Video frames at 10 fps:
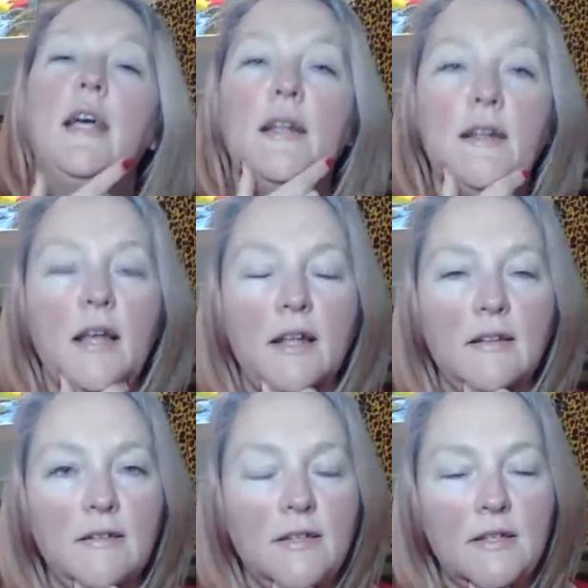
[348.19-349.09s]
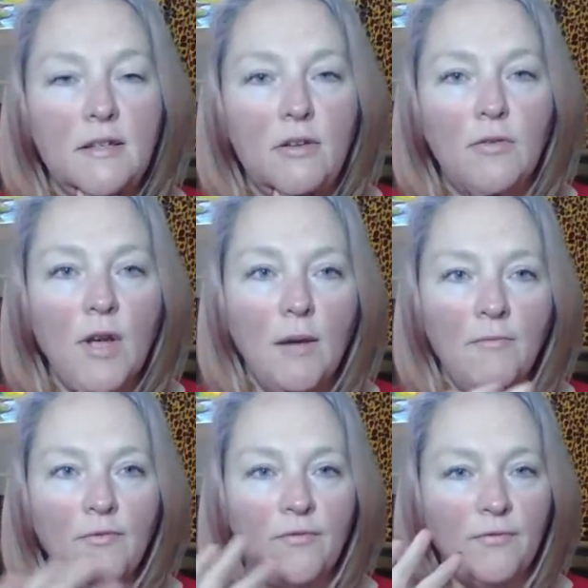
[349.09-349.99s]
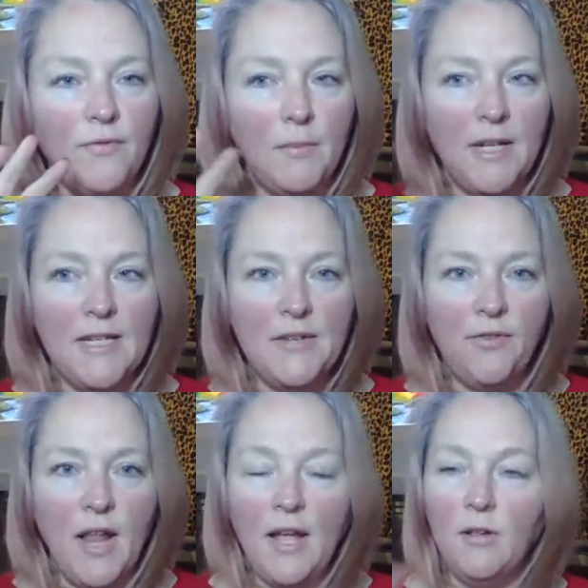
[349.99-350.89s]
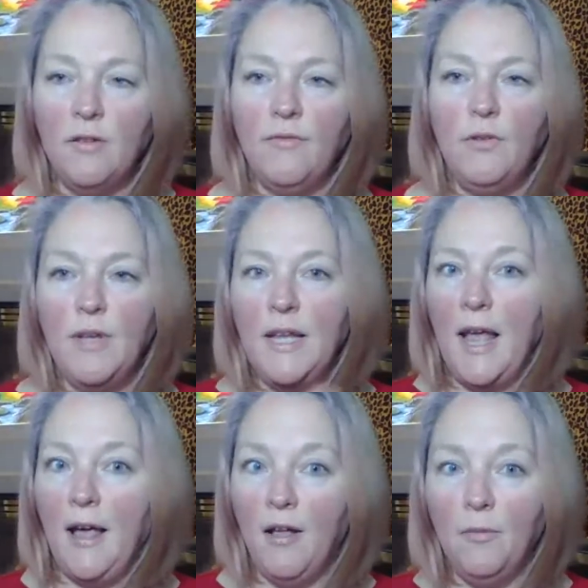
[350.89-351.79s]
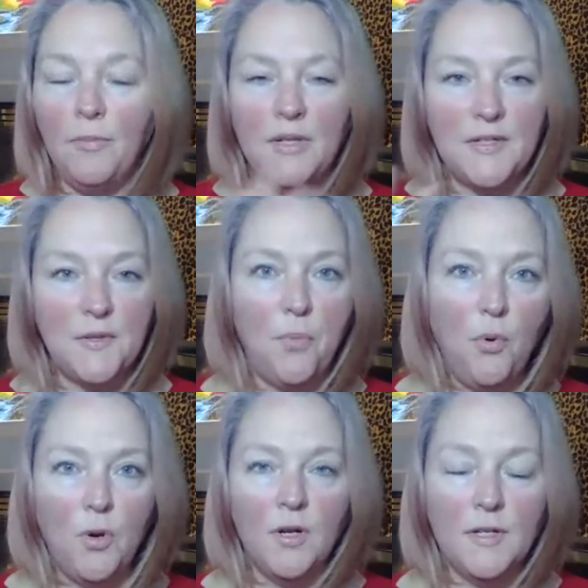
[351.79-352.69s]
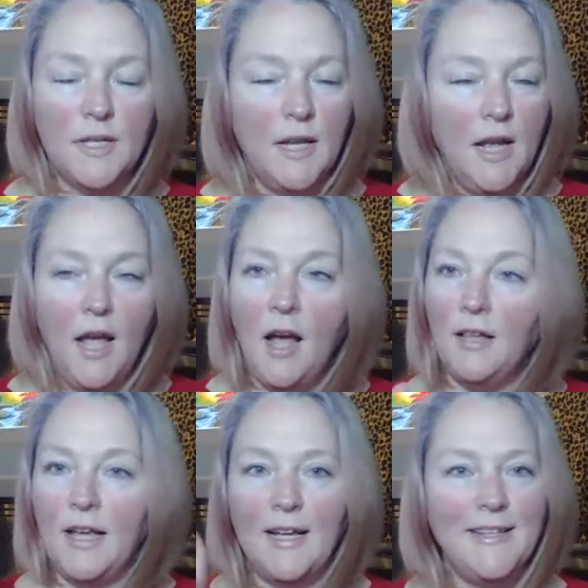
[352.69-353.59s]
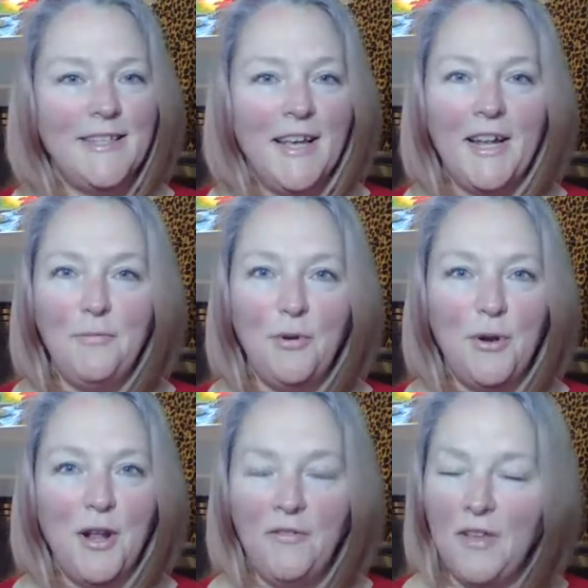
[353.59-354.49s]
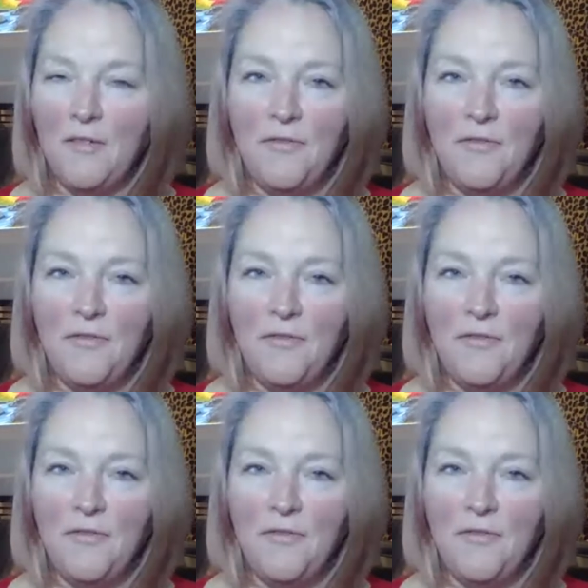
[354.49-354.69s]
and and you know come from at a different angle if you need help and support like I said, I put it out there.